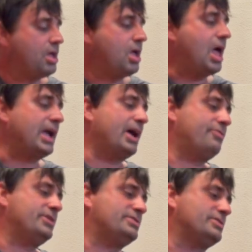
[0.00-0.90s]
I got
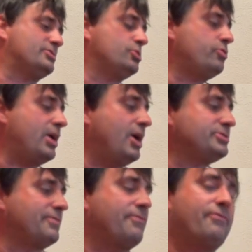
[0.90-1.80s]
this in
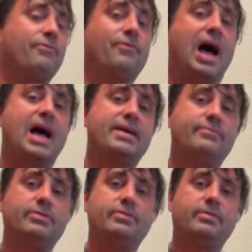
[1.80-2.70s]
2005
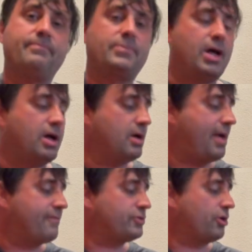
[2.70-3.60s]

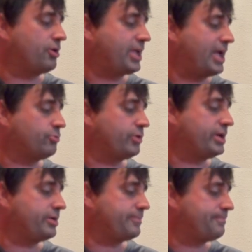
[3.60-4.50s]
after Hurricane
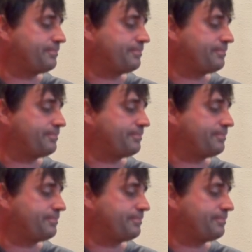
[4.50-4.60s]
Rita.